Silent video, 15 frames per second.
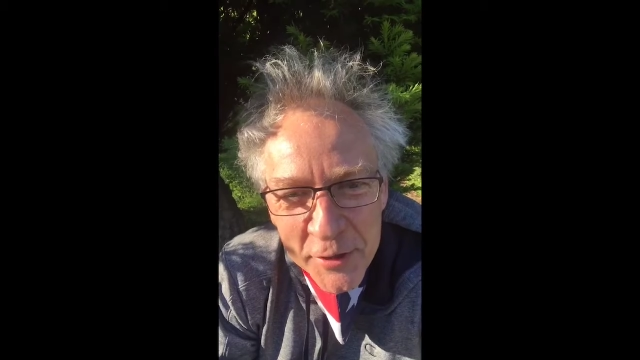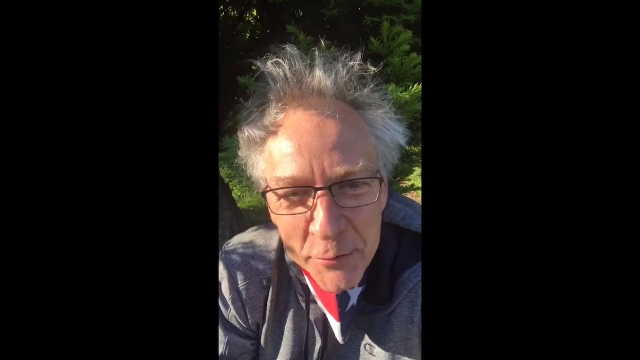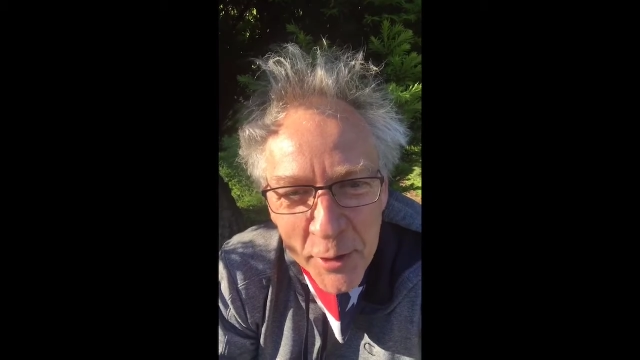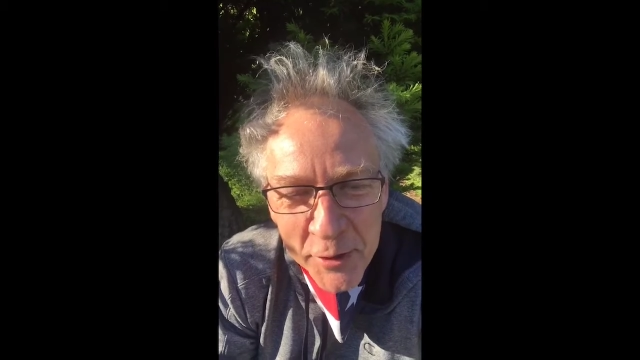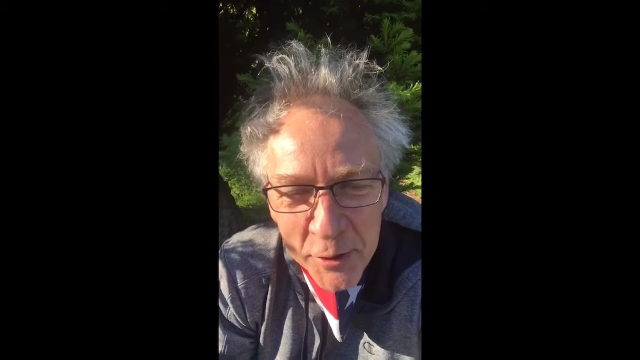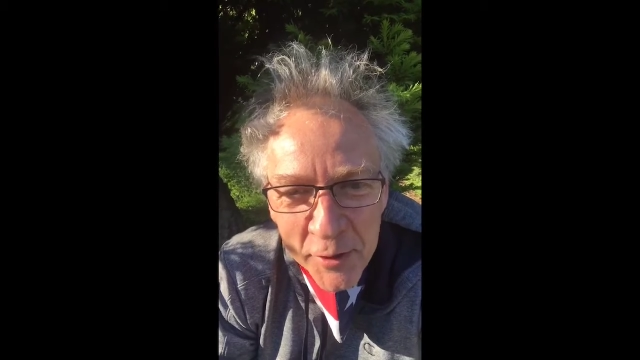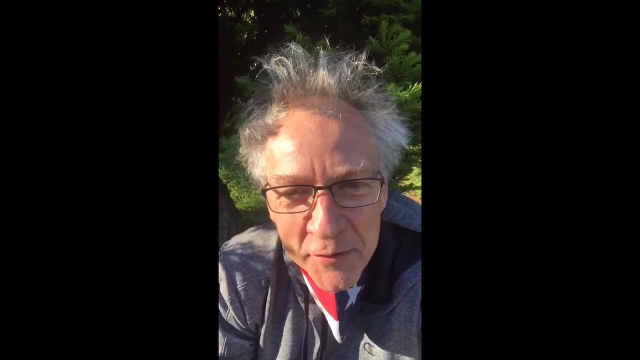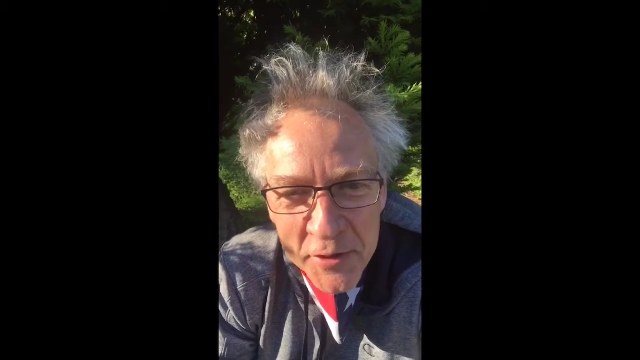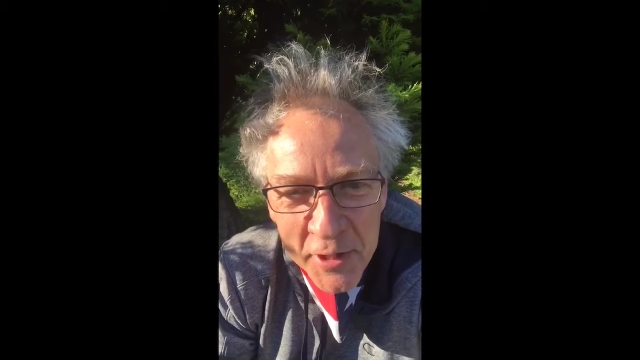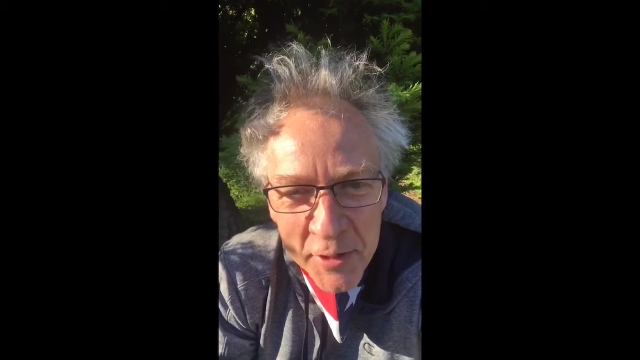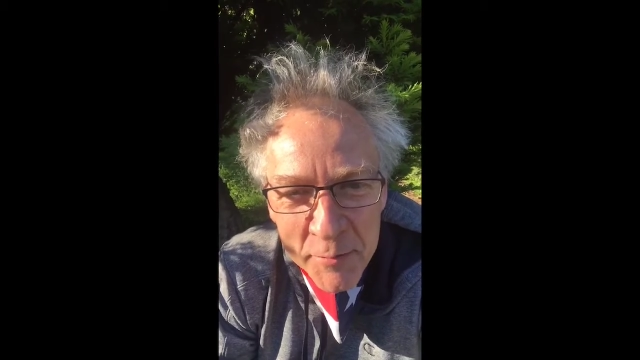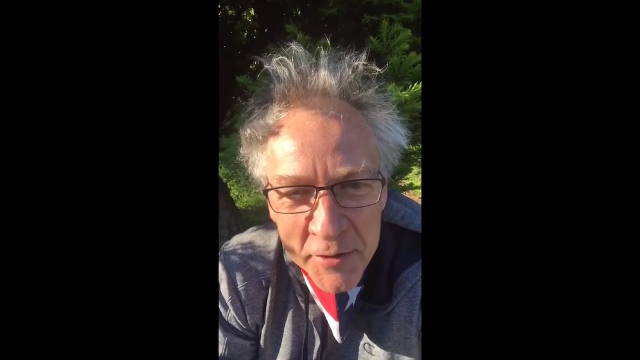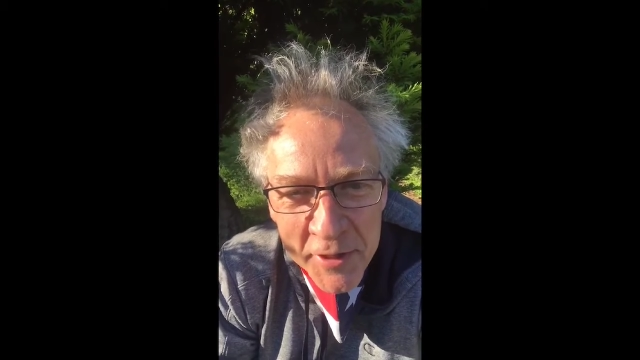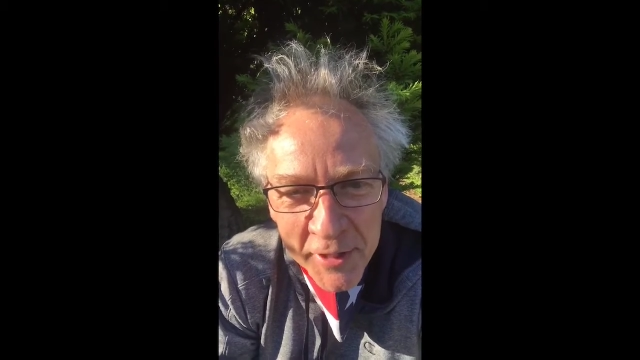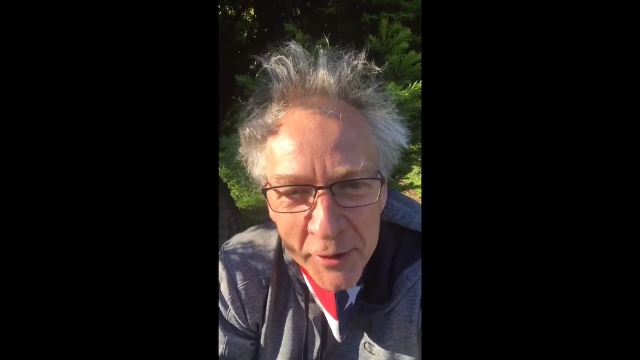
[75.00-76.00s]
Director of
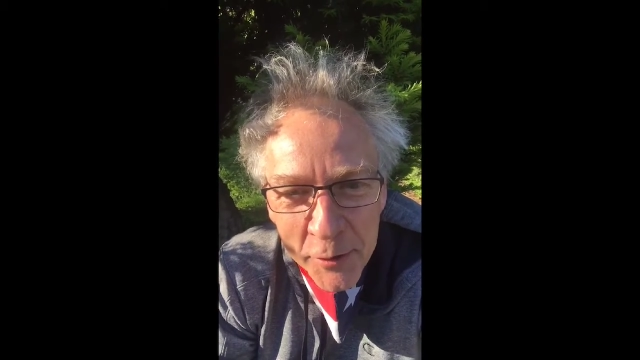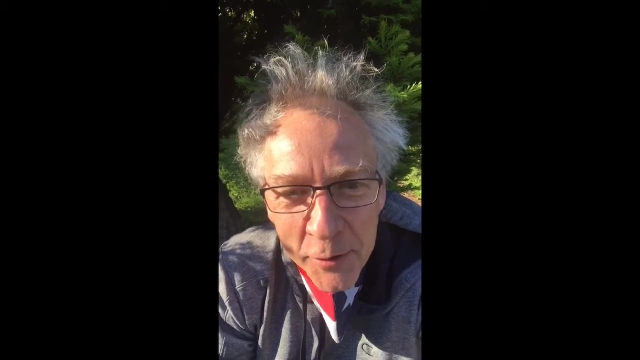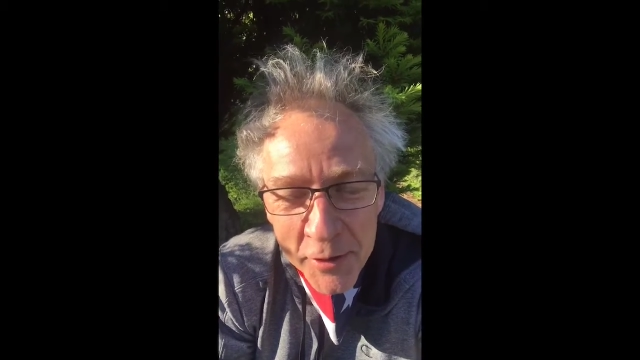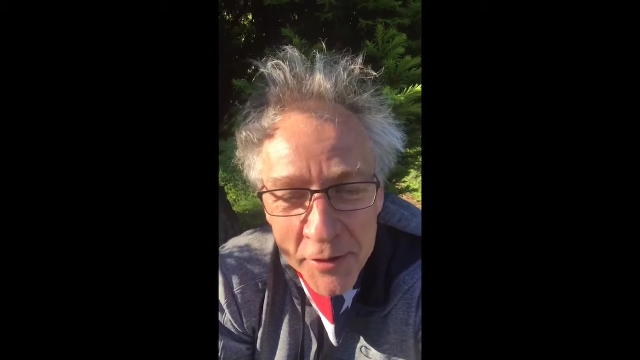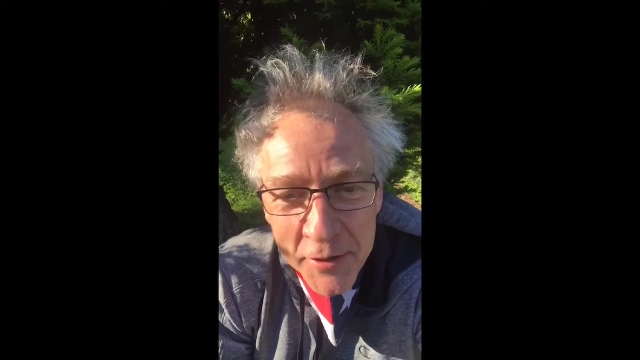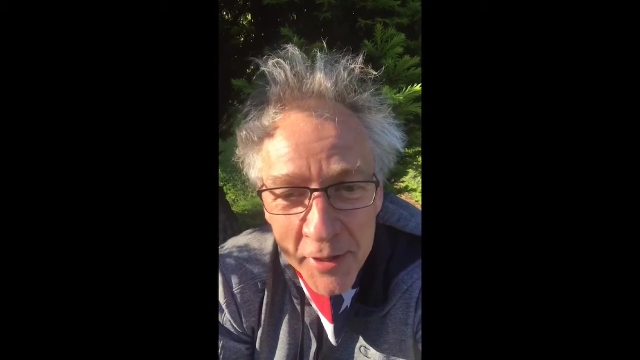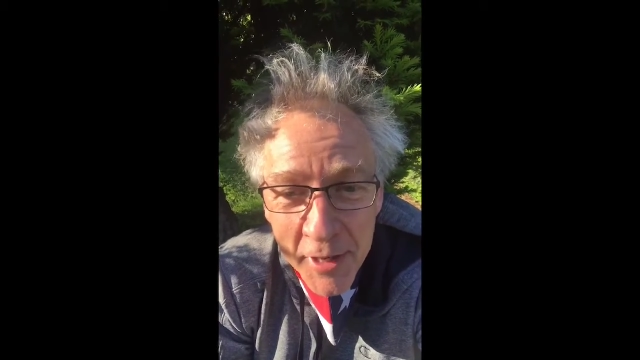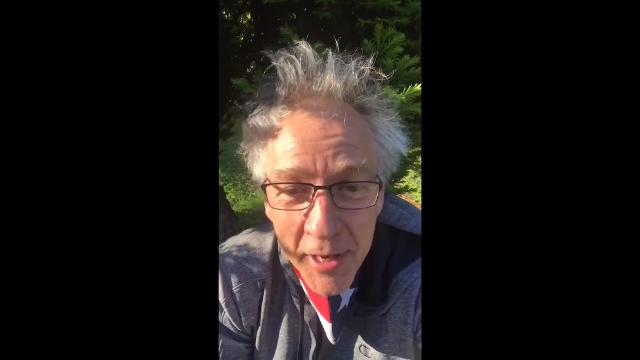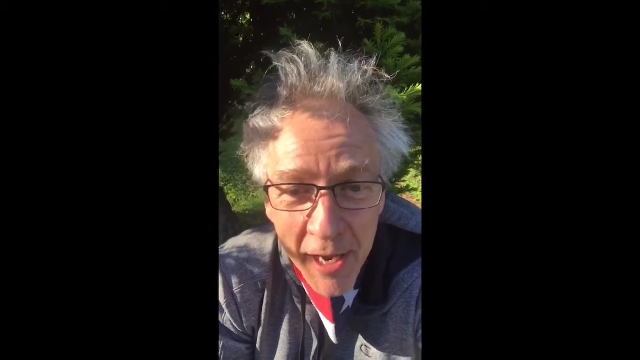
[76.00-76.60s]
Cinema St. Louis.